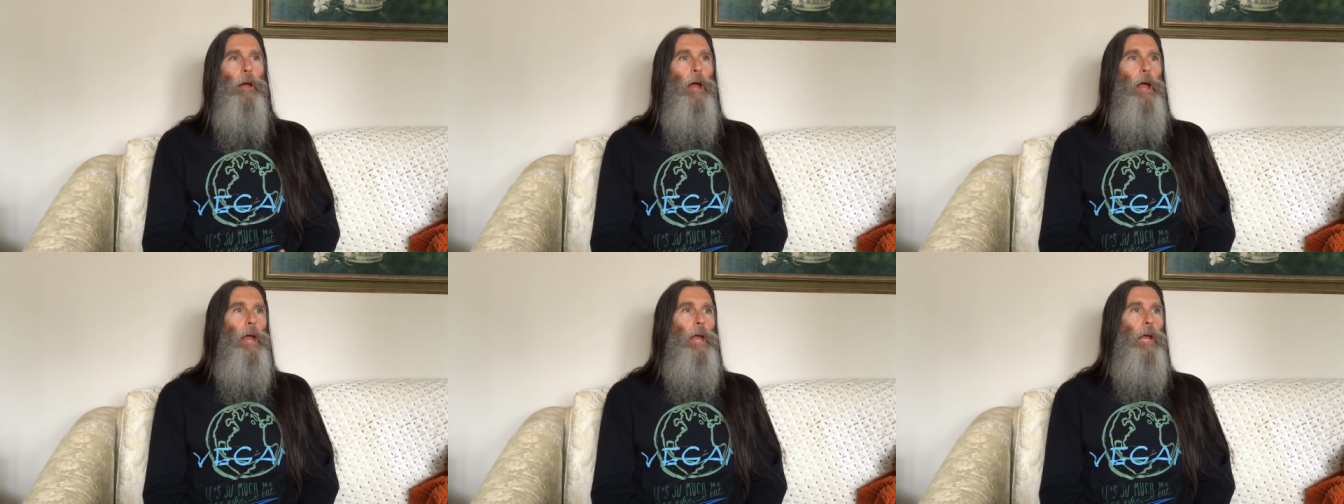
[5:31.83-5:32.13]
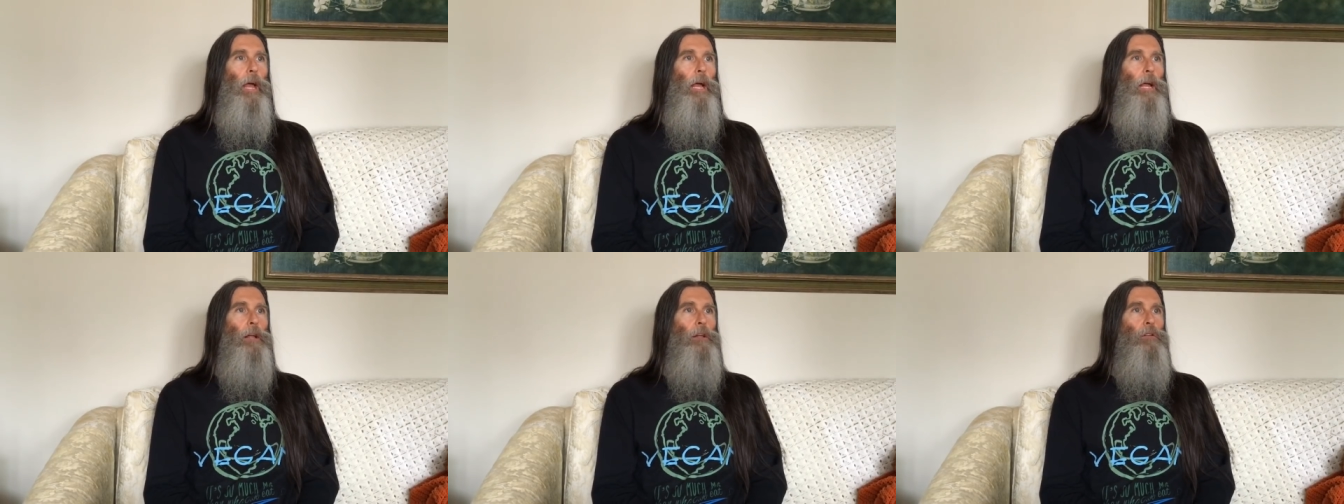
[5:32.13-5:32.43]

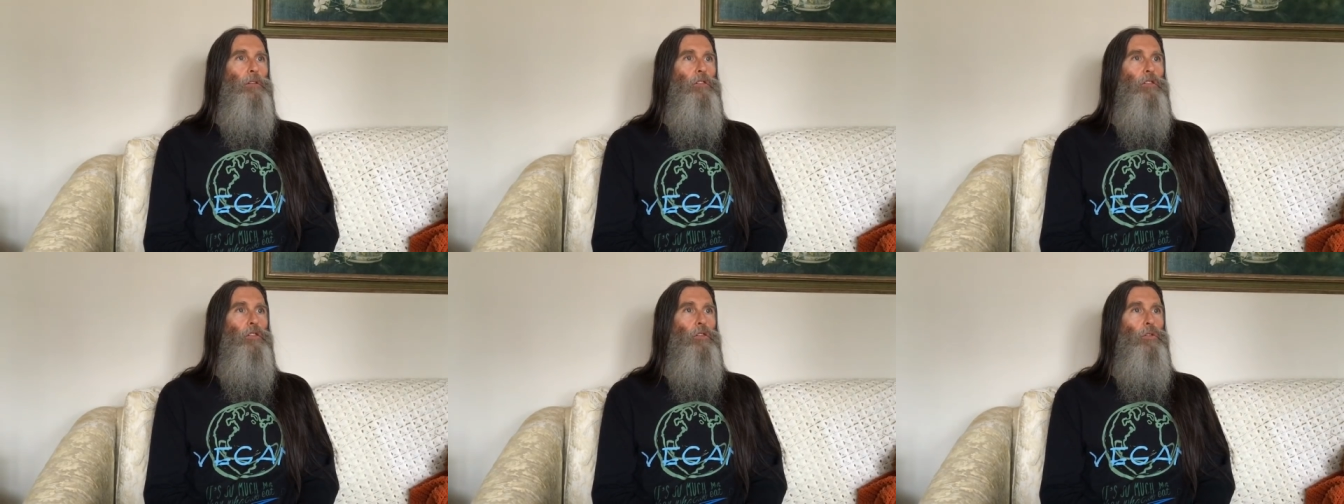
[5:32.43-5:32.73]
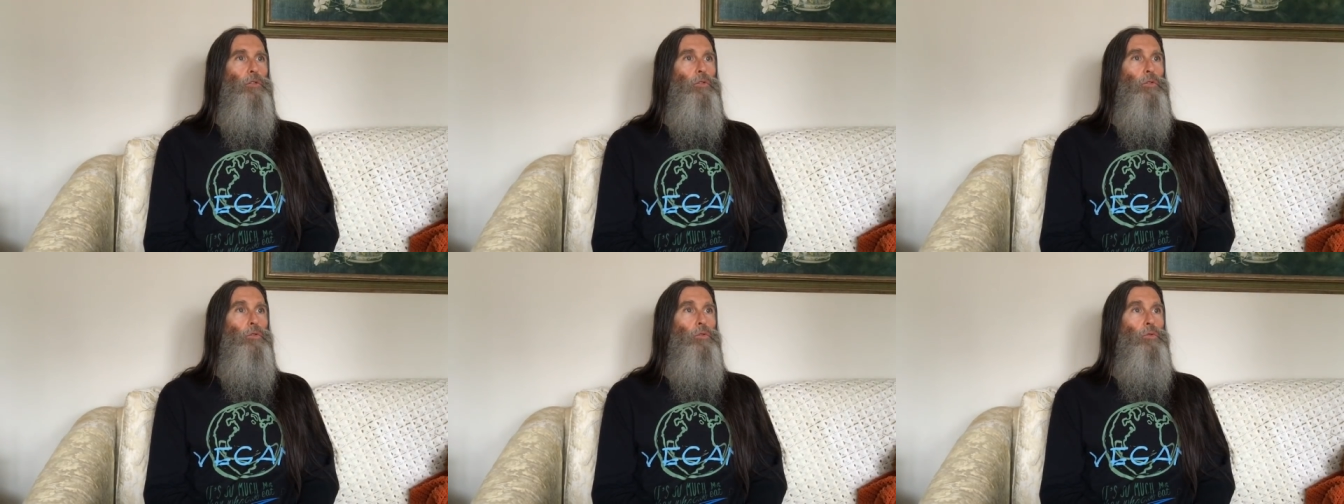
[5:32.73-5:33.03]
and
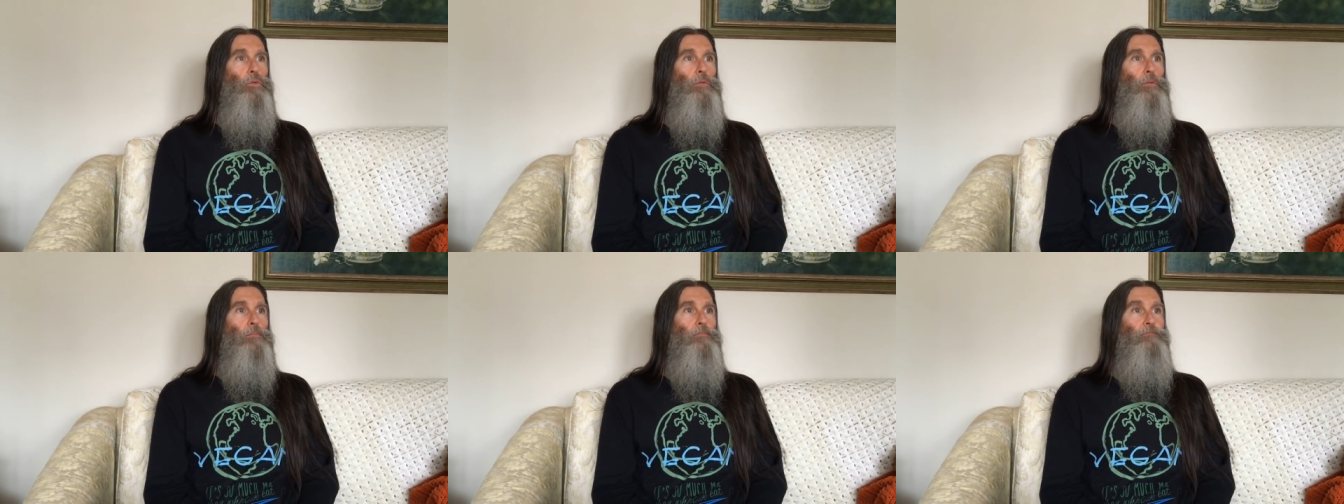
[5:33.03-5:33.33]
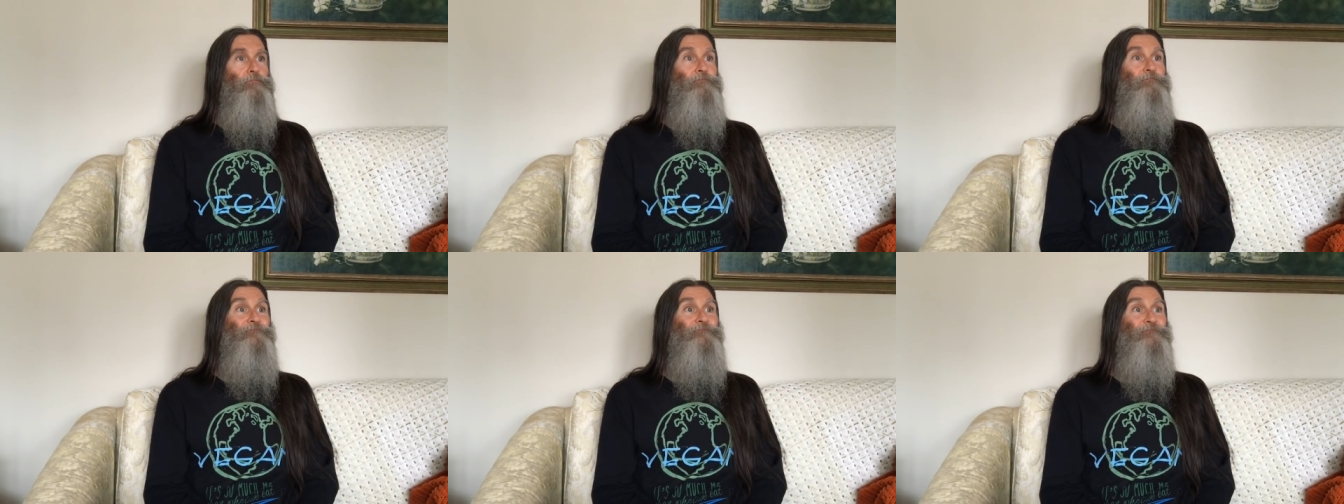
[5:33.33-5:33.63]
you,
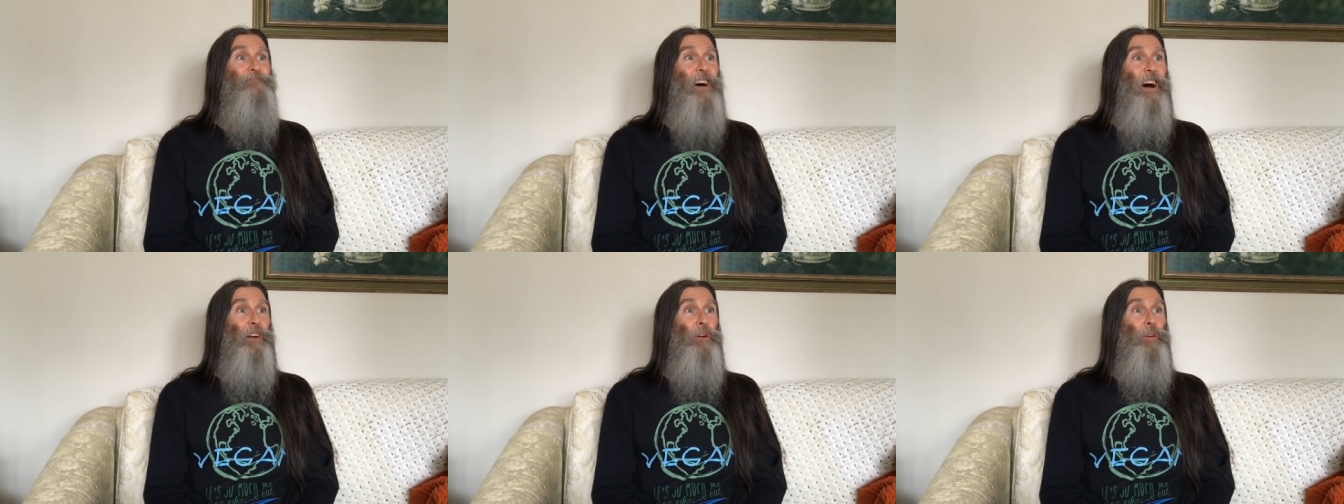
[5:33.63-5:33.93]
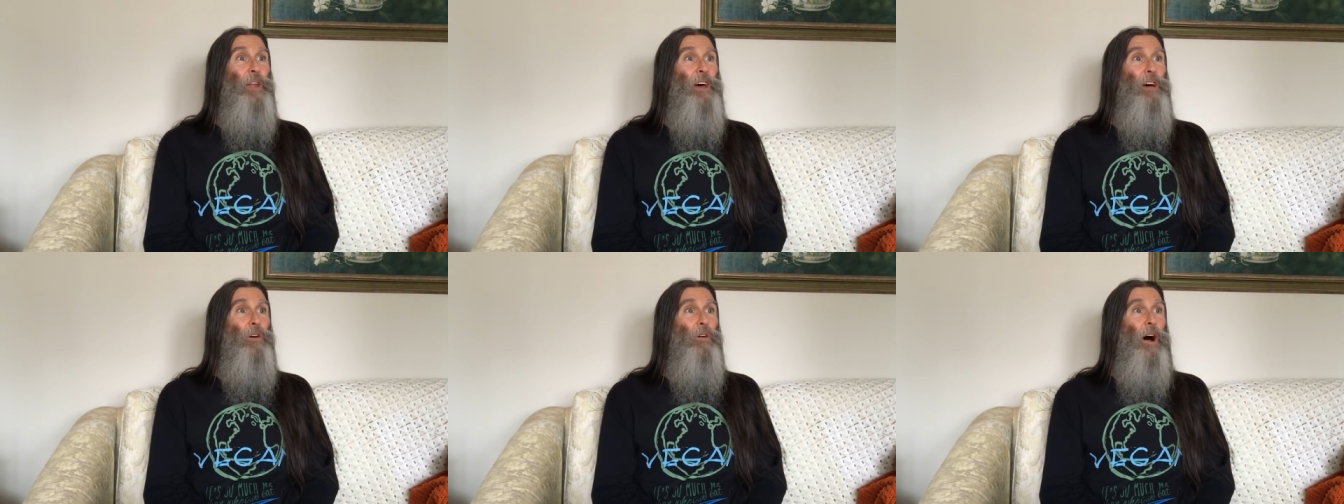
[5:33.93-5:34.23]
I
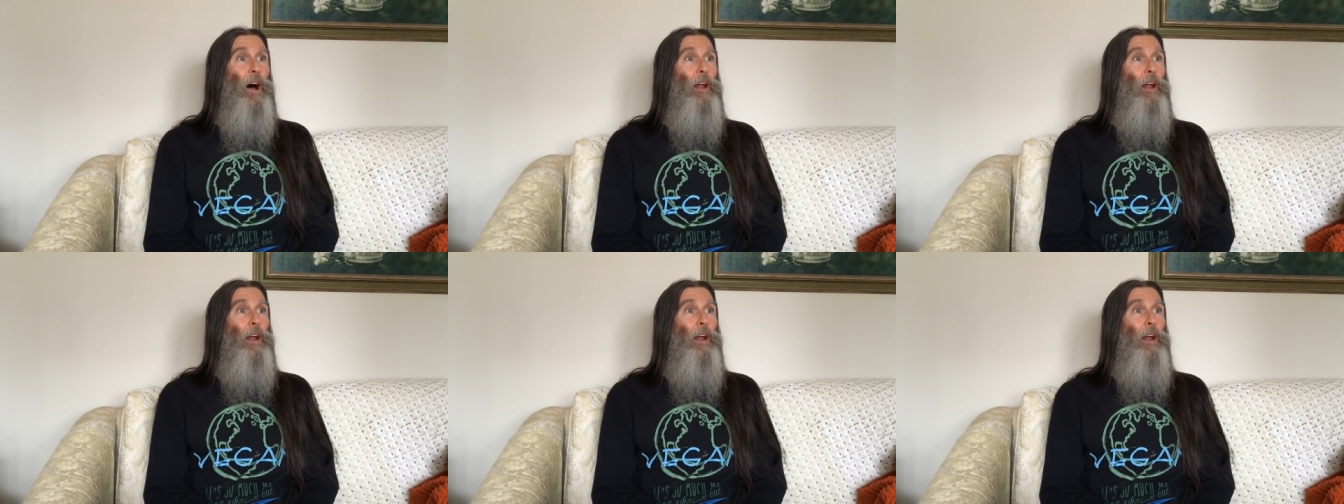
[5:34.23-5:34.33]
don't know,